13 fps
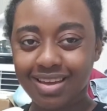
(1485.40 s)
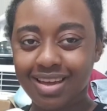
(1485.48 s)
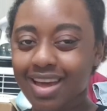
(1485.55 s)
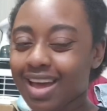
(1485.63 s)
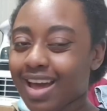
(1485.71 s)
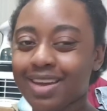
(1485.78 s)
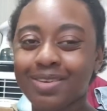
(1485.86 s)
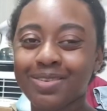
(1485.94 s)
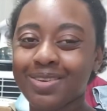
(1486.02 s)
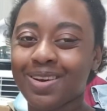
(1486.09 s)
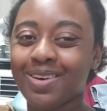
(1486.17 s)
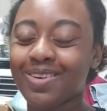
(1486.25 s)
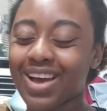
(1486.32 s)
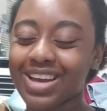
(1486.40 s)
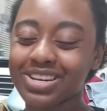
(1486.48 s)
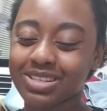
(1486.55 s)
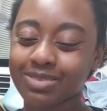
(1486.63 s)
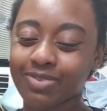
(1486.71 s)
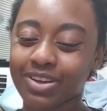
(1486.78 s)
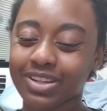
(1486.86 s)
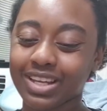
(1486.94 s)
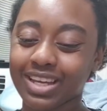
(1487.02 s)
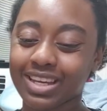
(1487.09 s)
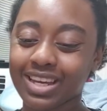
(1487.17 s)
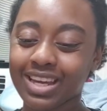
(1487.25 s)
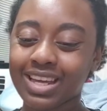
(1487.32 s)
I don't know. I just felt
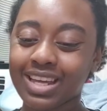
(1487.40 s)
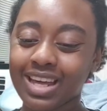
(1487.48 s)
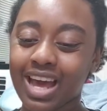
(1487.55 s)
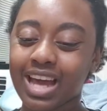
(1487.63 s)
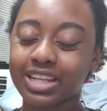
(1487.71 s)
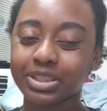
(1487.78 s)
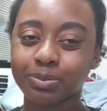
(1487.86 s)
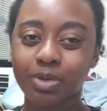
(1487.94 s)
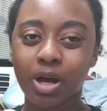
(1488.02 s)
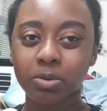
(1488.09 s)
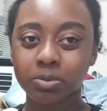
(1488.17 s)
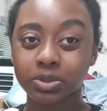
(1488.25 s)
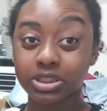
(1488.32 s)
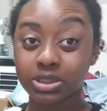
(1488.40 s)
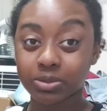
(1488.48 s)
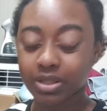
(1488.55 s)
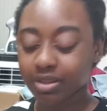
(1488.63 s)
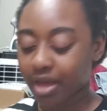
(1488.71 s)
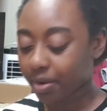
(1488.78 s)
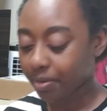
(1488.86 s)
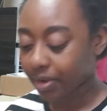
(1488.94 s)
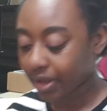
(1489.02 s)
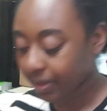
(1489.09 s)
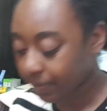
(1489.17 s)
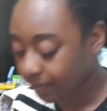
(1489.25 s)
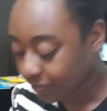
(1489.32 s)
like I should probably do it that
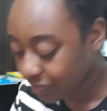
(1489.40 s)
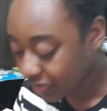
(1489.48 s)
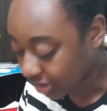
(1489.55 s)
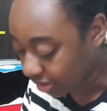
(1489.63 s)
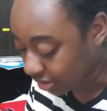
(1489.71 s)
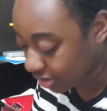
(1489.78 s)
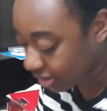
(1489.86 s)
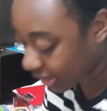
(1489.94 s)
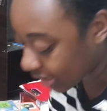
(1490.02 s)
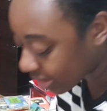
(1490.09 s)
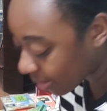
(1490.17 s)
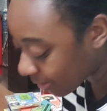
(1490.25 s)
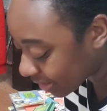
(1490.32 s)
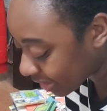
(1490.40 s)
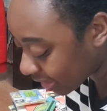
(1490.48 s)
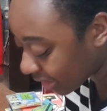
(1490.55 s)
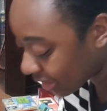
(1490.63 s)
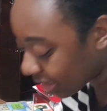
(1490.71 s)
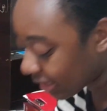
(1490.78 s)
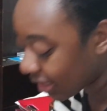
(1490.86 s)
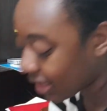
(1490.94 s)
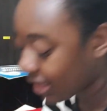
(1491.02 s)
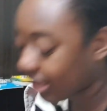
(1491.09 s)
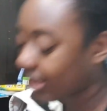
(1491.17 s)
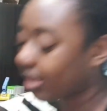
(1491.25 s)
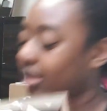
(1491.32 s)
way. So that's how I did it.
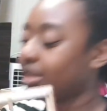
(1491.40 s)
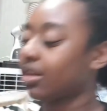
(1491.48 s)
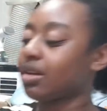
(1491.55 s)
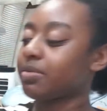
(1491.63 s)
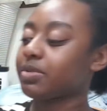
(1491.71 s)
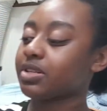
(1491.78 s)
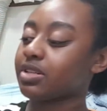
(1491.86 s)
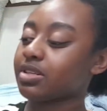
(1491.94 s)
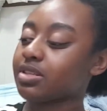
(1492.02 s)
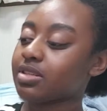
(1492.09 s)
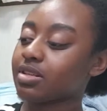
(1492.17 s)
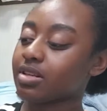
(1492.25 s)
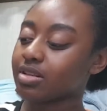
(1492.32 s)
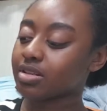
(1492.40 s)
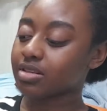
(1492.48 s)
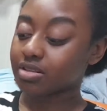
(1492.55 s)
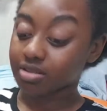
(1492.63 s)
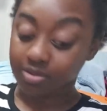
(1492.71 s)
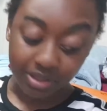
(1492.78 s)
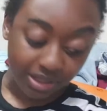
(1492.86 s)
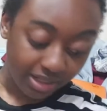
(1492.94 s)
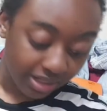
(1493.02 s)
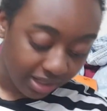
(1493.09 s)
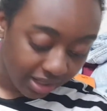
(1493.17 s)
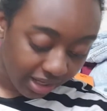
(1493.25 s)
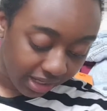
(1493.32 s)
And I'm just do it
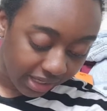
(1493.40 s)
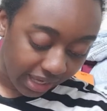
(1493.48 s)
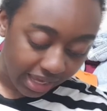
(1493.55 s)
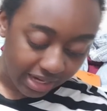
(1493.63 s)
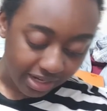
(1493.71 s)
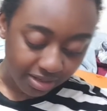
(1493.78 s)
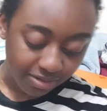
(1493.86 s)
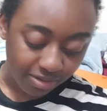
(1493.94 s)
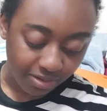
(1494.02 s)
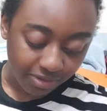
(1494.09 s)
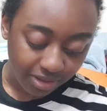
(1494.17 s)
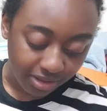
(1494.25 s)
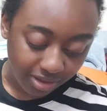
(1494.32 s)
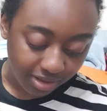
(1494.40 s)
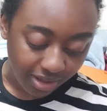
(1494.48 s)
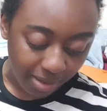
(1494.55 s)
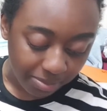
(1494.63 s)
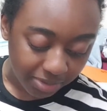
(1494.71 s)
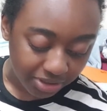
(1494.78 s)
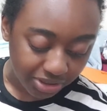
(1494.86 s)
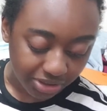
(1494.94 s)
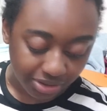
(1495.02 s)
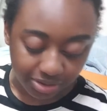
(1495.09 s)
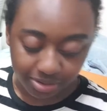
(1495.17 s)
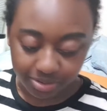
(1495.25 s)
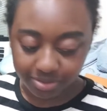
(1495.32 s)
again. And you don't really need that much
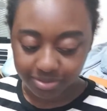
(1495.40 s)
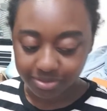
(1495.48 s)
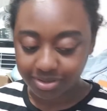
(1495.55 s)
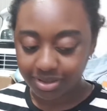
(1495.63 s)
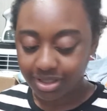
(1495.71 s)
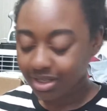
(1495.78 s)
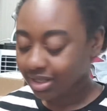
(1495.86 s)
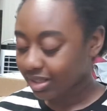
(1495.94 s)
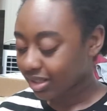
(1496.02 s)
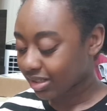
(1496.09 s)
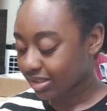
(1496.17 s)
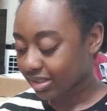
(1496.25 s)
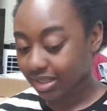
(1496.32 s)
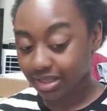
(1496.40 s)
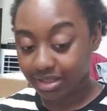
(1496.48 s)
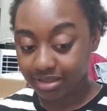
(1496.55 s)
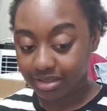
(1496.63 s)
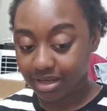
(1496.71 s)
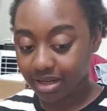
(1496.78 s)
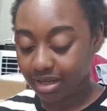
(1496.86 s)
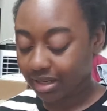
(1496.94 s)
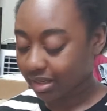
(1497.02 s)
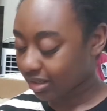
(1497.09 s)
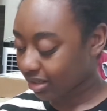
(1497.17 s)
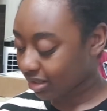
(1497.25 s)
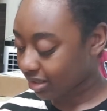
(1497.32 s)
glue. It's like
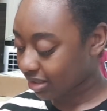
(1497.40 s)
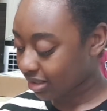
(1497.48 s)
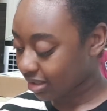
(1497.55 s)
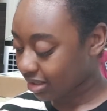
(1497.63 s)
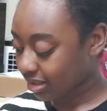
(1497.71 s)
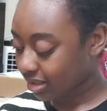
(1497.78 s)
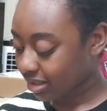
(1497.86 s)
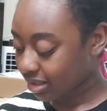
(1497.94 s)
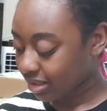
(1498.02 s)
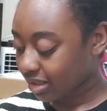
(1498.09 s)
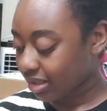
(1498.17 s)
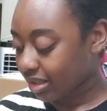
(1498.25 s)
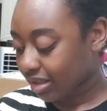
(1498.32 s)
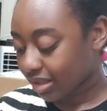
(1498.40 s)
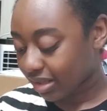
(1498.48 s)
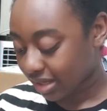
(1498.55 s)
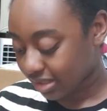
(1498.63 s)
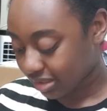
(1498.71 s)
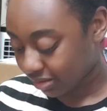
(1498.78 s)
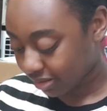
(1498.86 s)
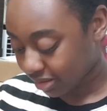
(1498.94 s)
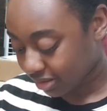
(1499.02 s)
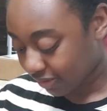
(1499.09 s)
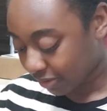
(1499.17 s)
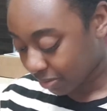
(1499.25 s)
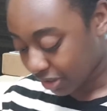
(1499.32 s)
not that
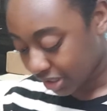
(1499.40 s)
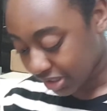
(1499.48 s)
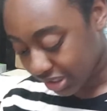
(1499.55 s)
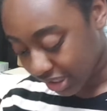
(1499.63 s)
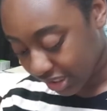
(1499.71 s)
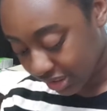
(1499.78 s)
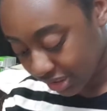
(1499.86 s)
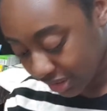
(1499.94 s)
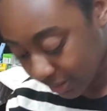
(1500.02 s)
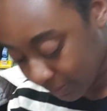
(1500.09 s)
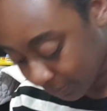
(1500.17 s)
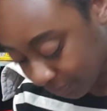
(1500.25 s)
serious of a project.